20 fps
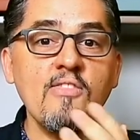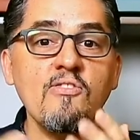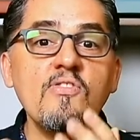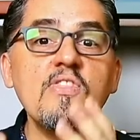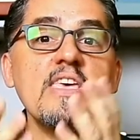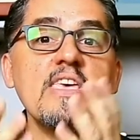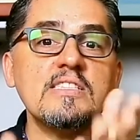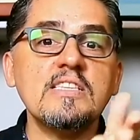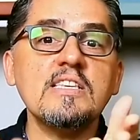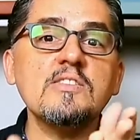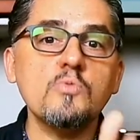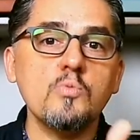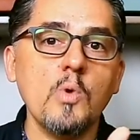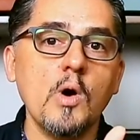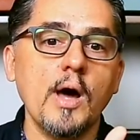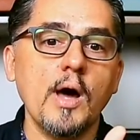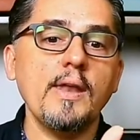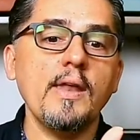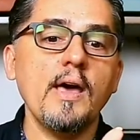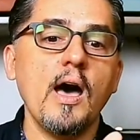this is
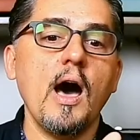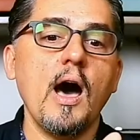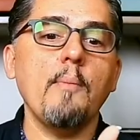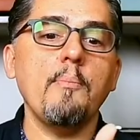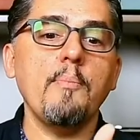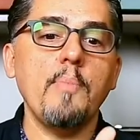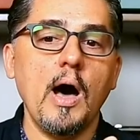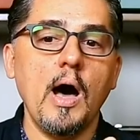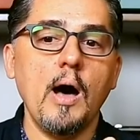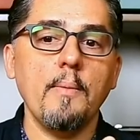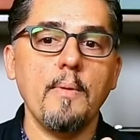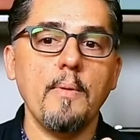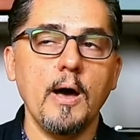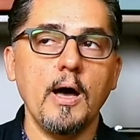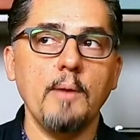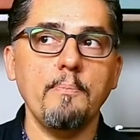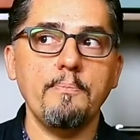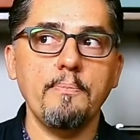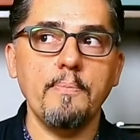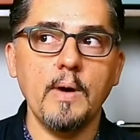what
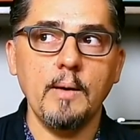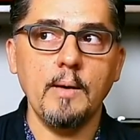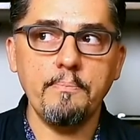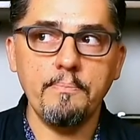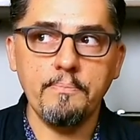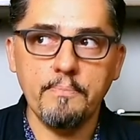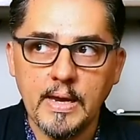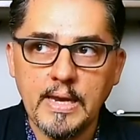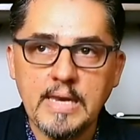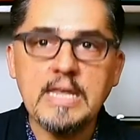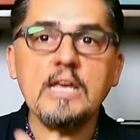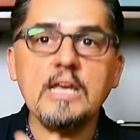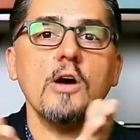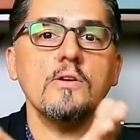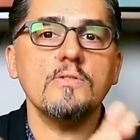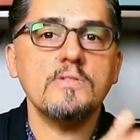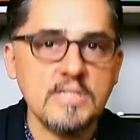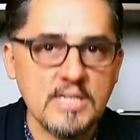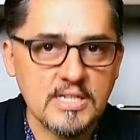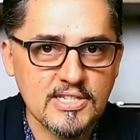an
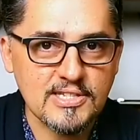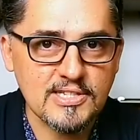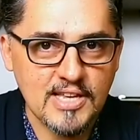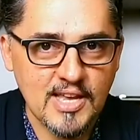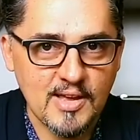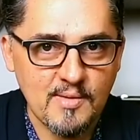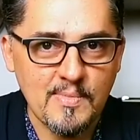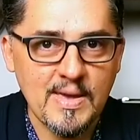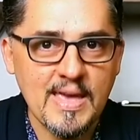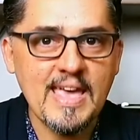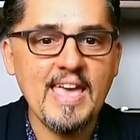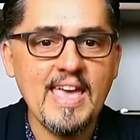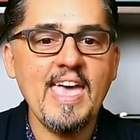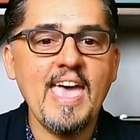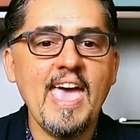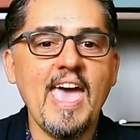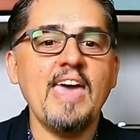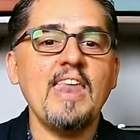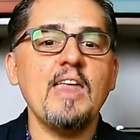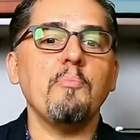ecosystem
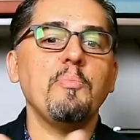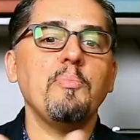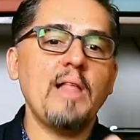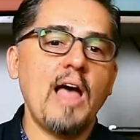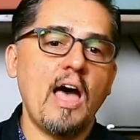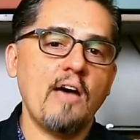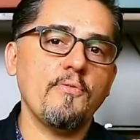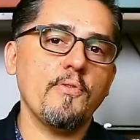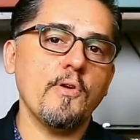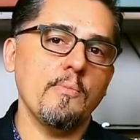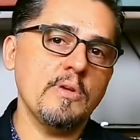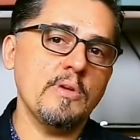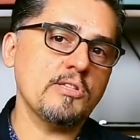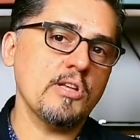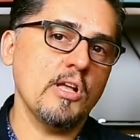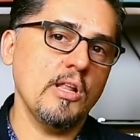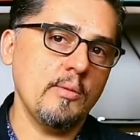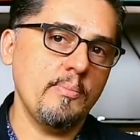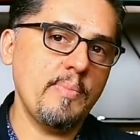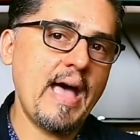and a platform is
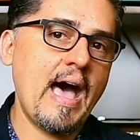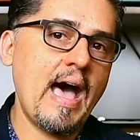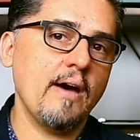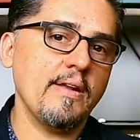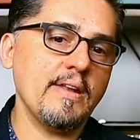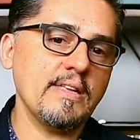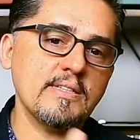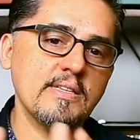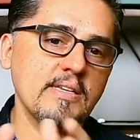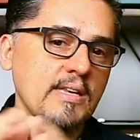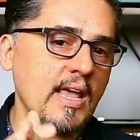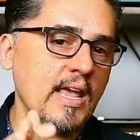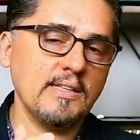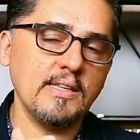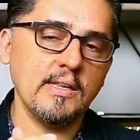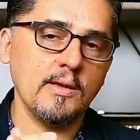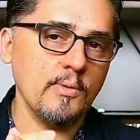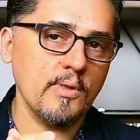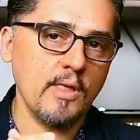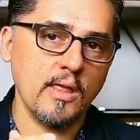all about, is
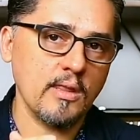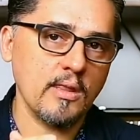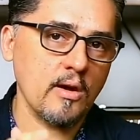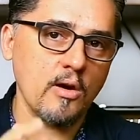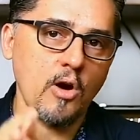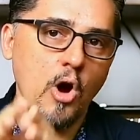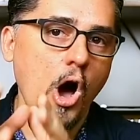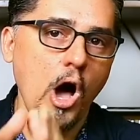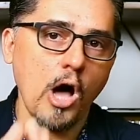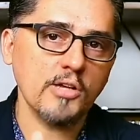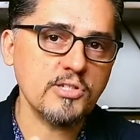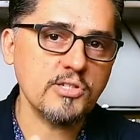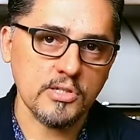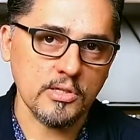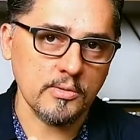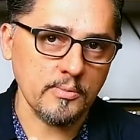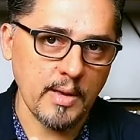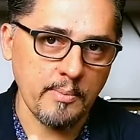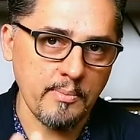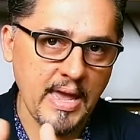connecting with other
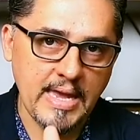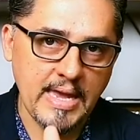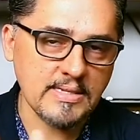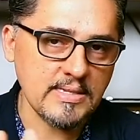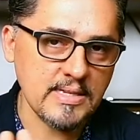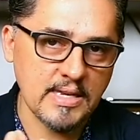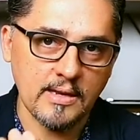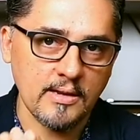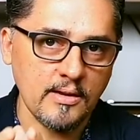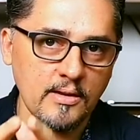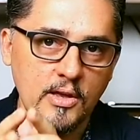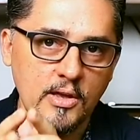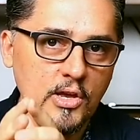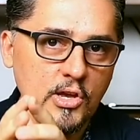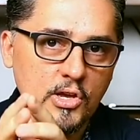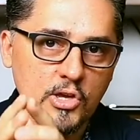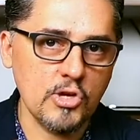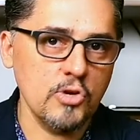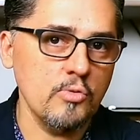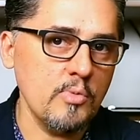awesome, amazing
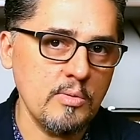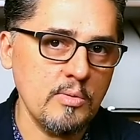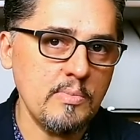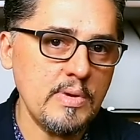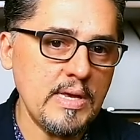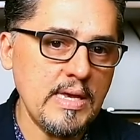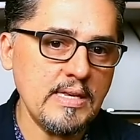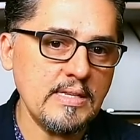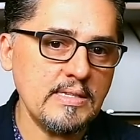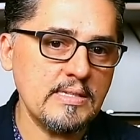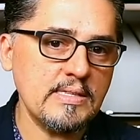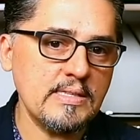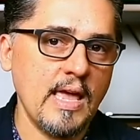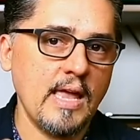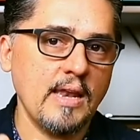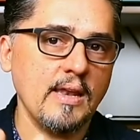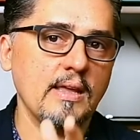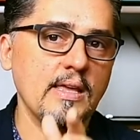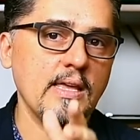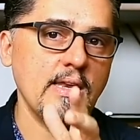human beings
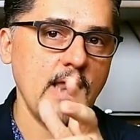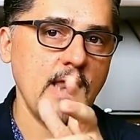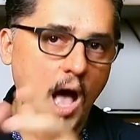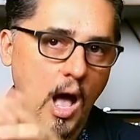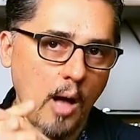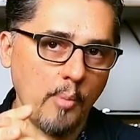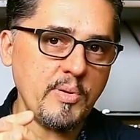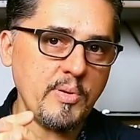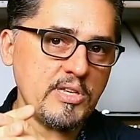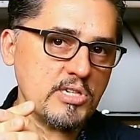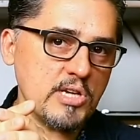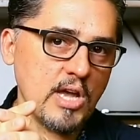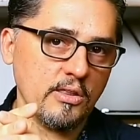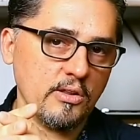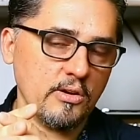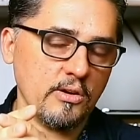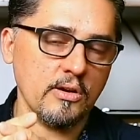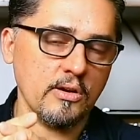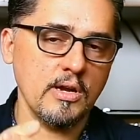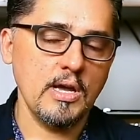that can help each
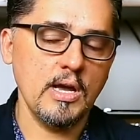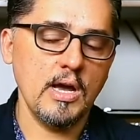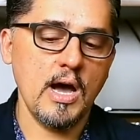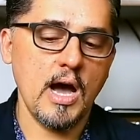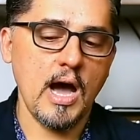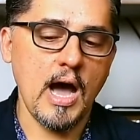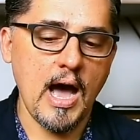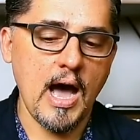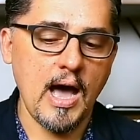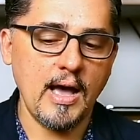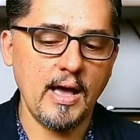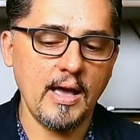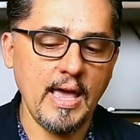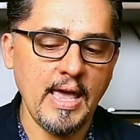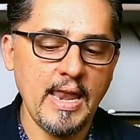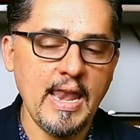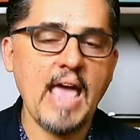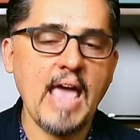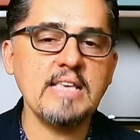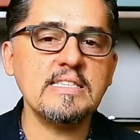other.
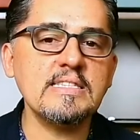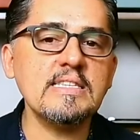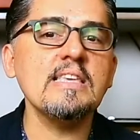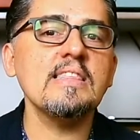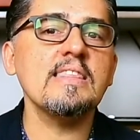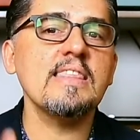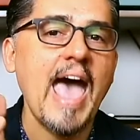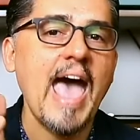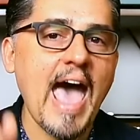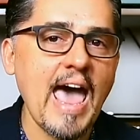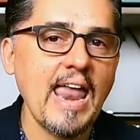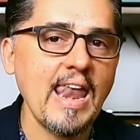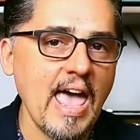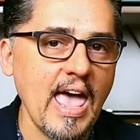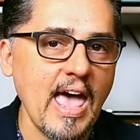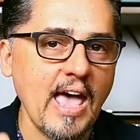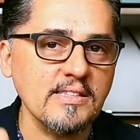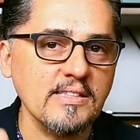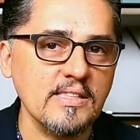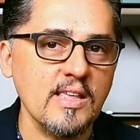And I see that
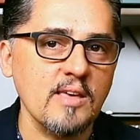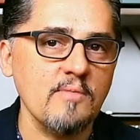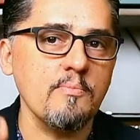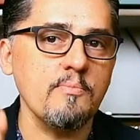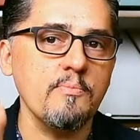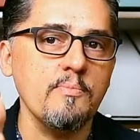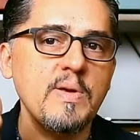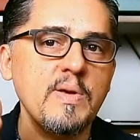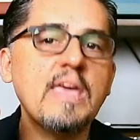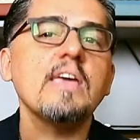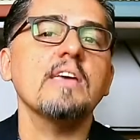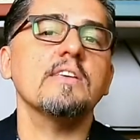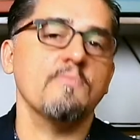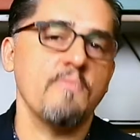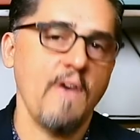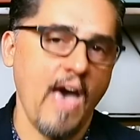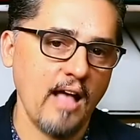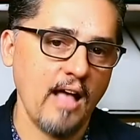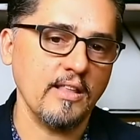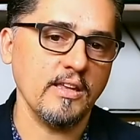as the biggest
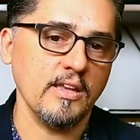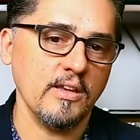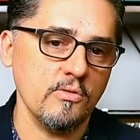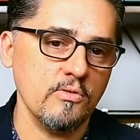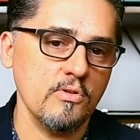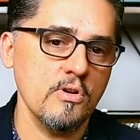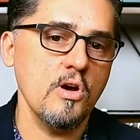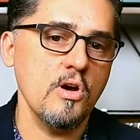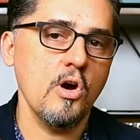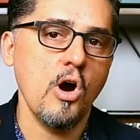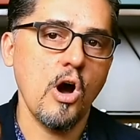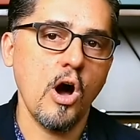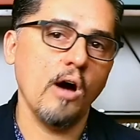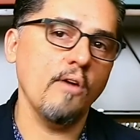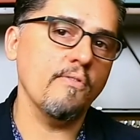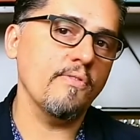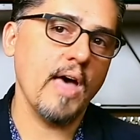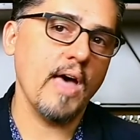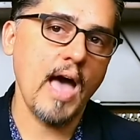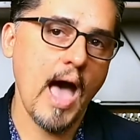value
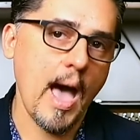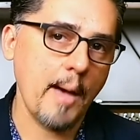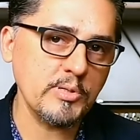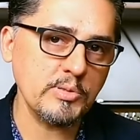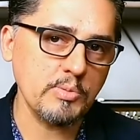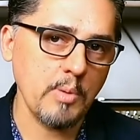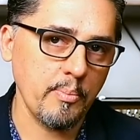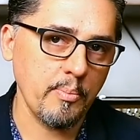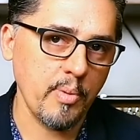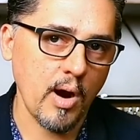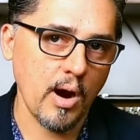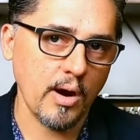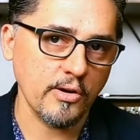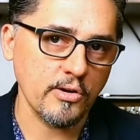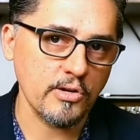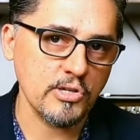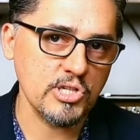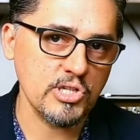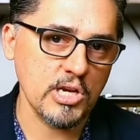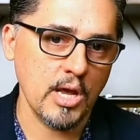of the HubSpot
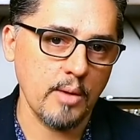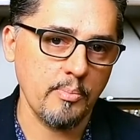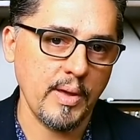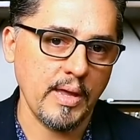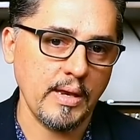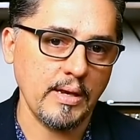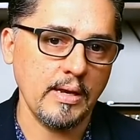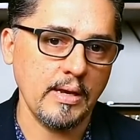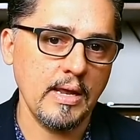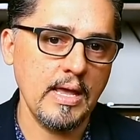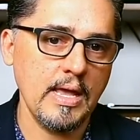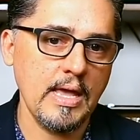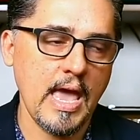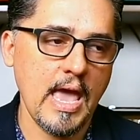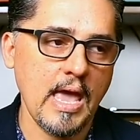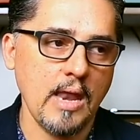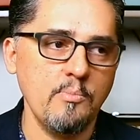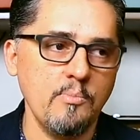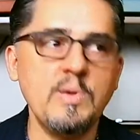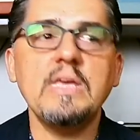partnership,
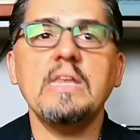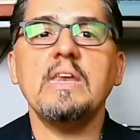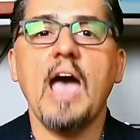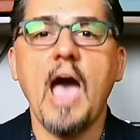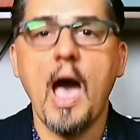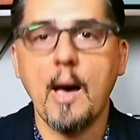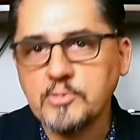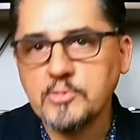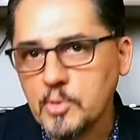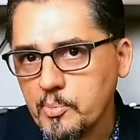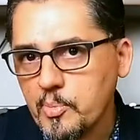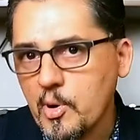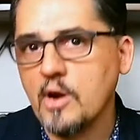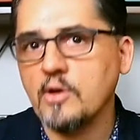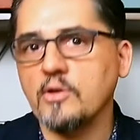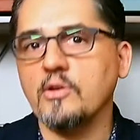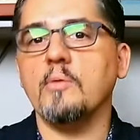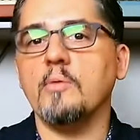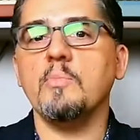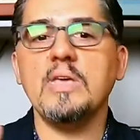and being a HubSpot
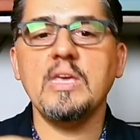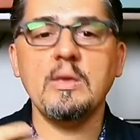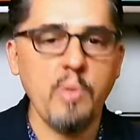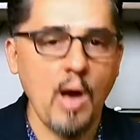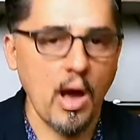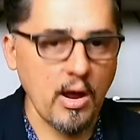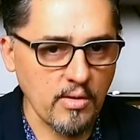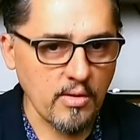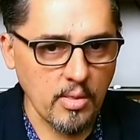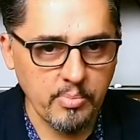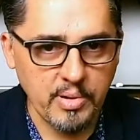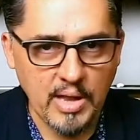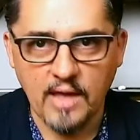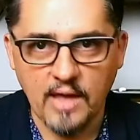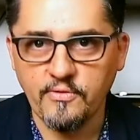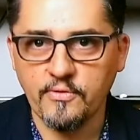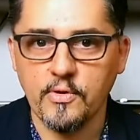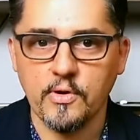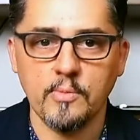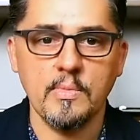partner and being part of the
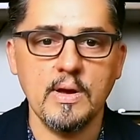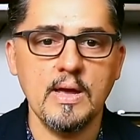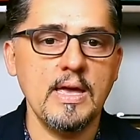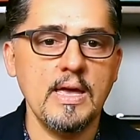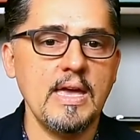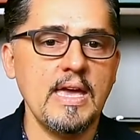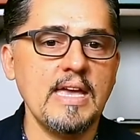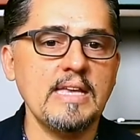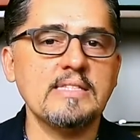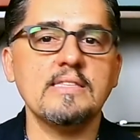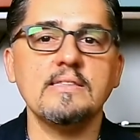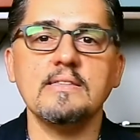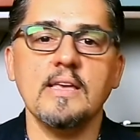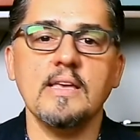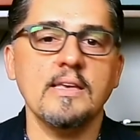platform is